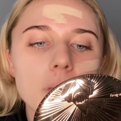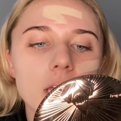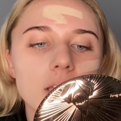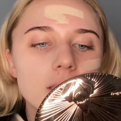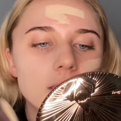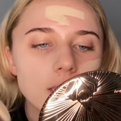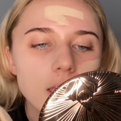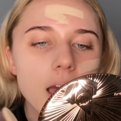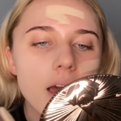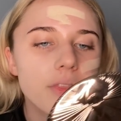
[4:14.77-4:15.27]

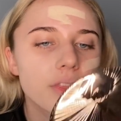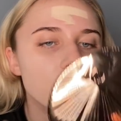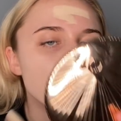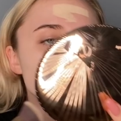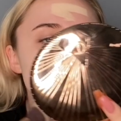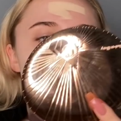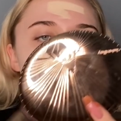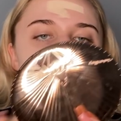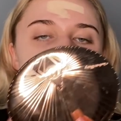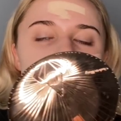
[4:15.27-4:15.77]
Yeah, the
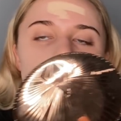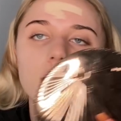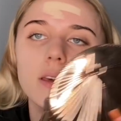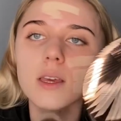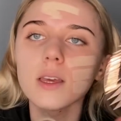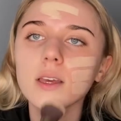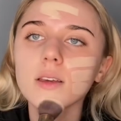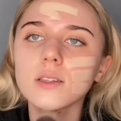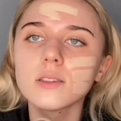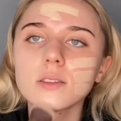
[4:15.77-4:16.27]
issue with it
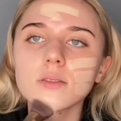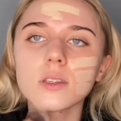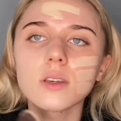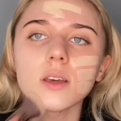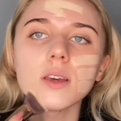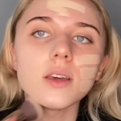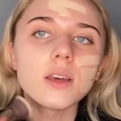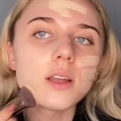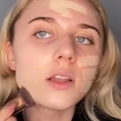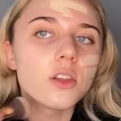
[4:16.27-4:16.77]
is
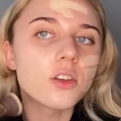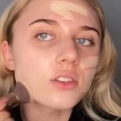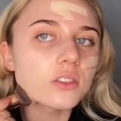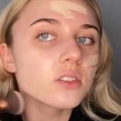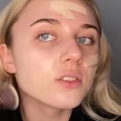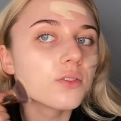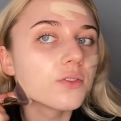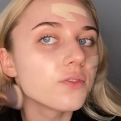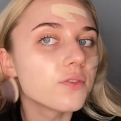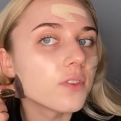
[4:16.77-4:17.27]
it
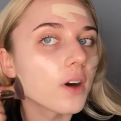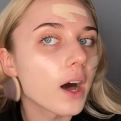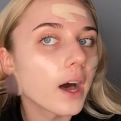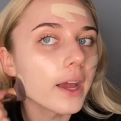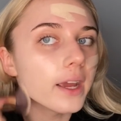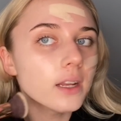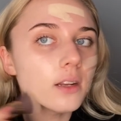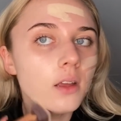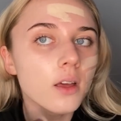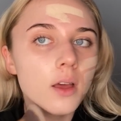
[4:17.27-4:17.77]
looks
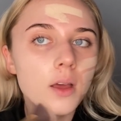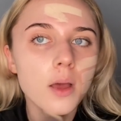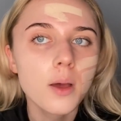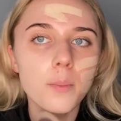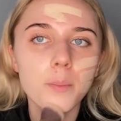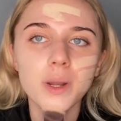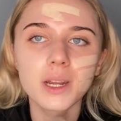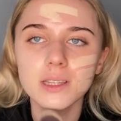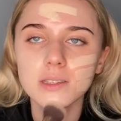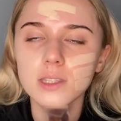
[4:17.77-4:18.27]
fine,
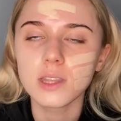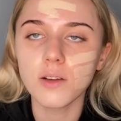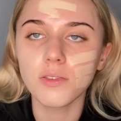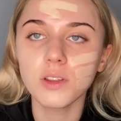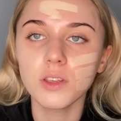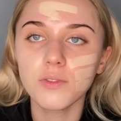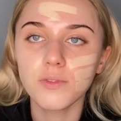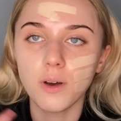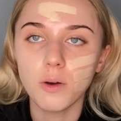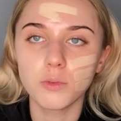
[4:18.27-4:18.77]
but it's
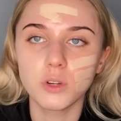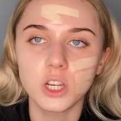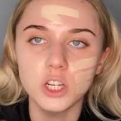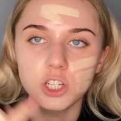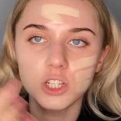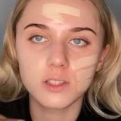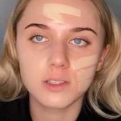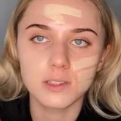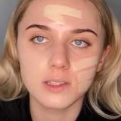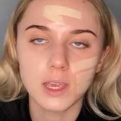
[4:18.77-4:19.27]
definitely
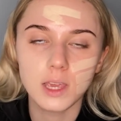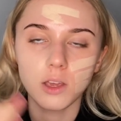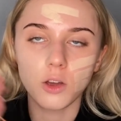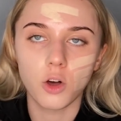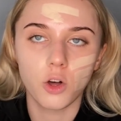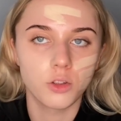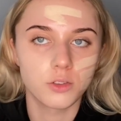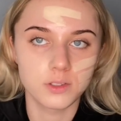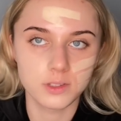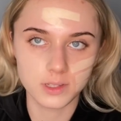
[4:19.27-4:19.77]
foundation sitting
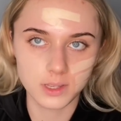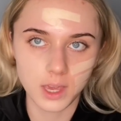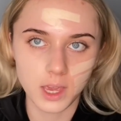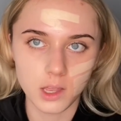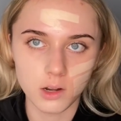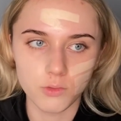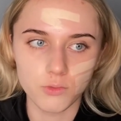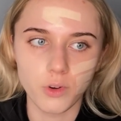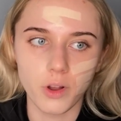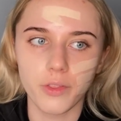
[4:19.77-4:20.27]
on
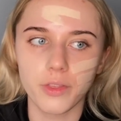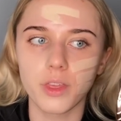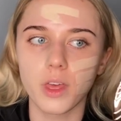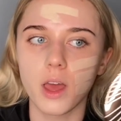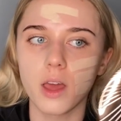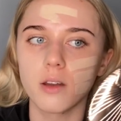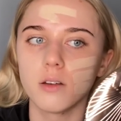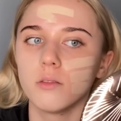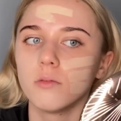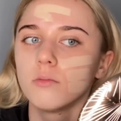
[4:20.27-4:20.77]
skin rather
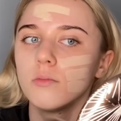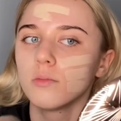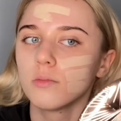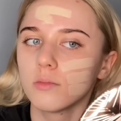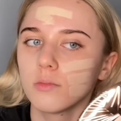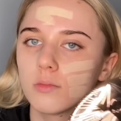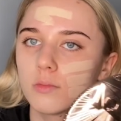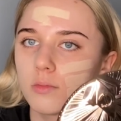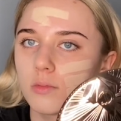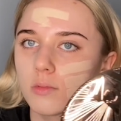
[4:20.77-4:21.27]
than
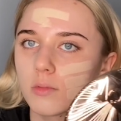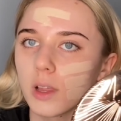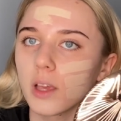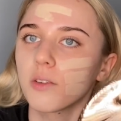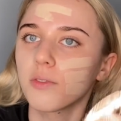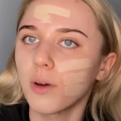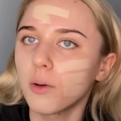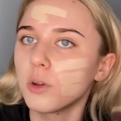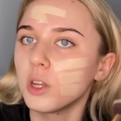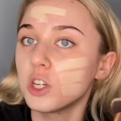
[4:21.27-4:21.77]
like
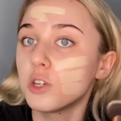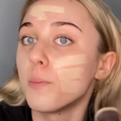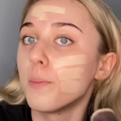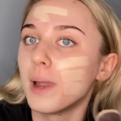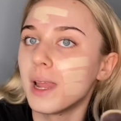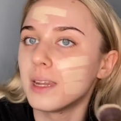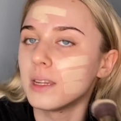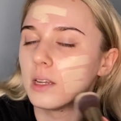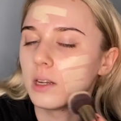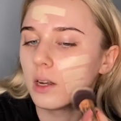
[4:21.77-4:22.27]
foundation
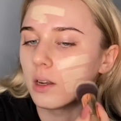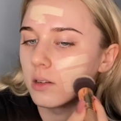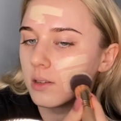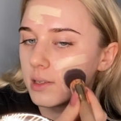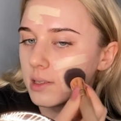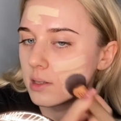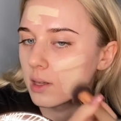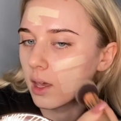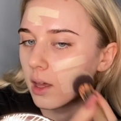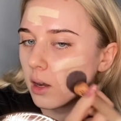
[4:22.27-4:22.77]
blended into
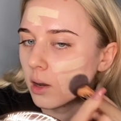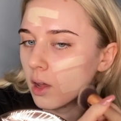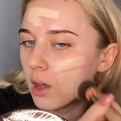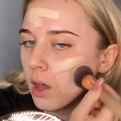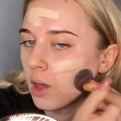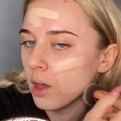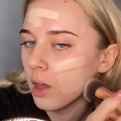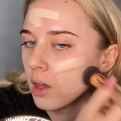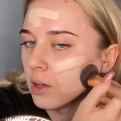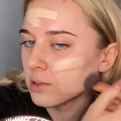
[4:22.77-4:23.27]
skin.
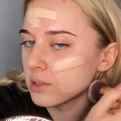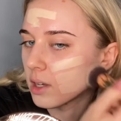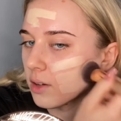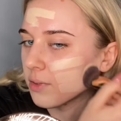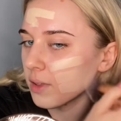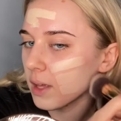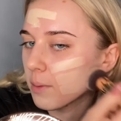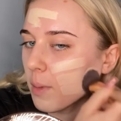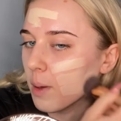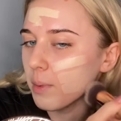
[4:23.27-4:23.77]
So I
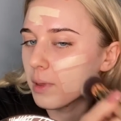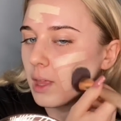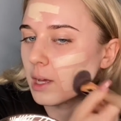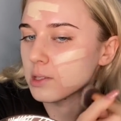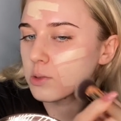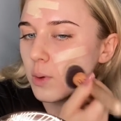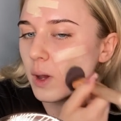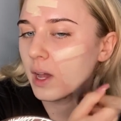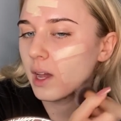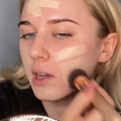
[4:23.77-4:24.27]
feel like maybe
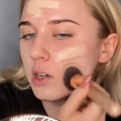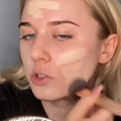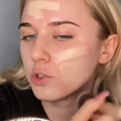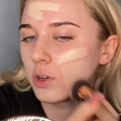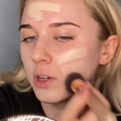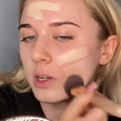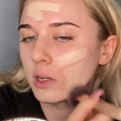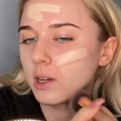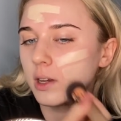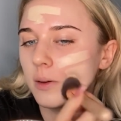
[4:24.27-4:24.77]
that's why I
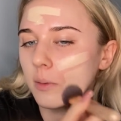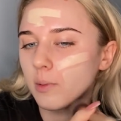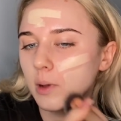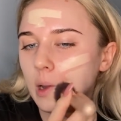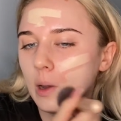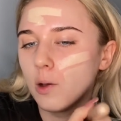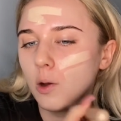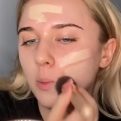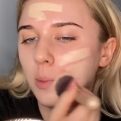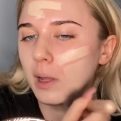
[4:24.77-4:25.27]
enjoyed it a
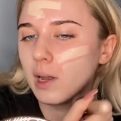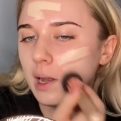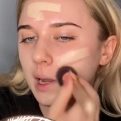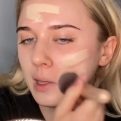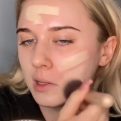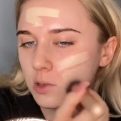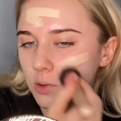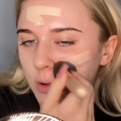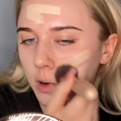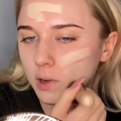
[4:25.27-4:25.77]
little bit
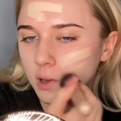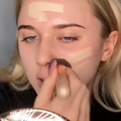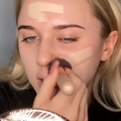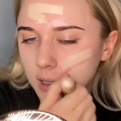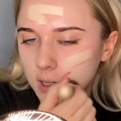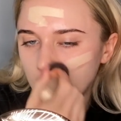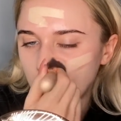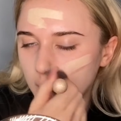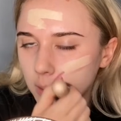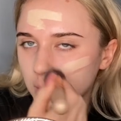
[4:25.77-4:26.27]
later on in the
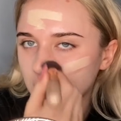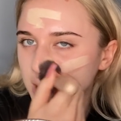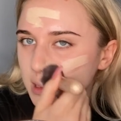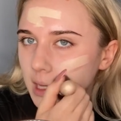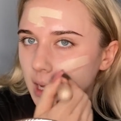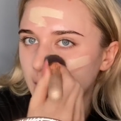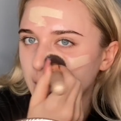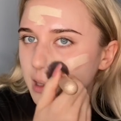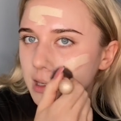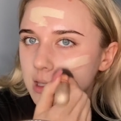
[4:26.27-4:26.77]
day because
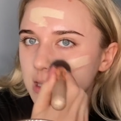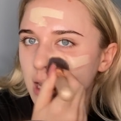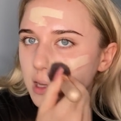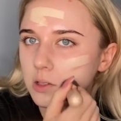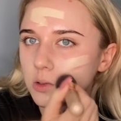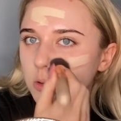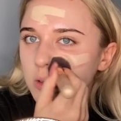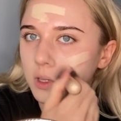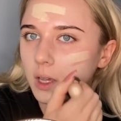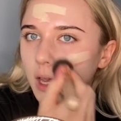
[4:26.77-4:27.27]
it like
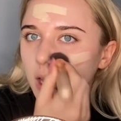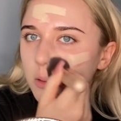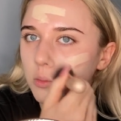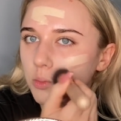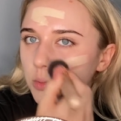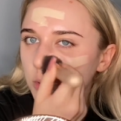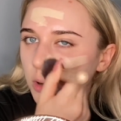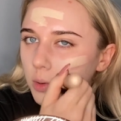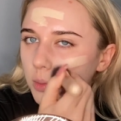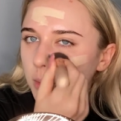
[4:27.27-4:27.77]
settled in
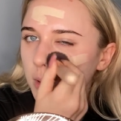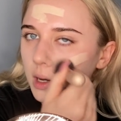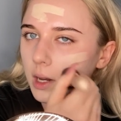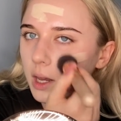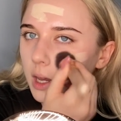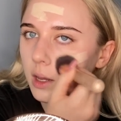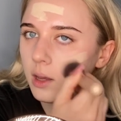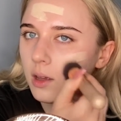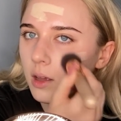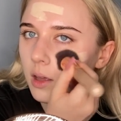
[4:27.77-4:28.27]

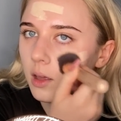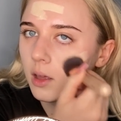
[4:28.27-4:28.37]
properly.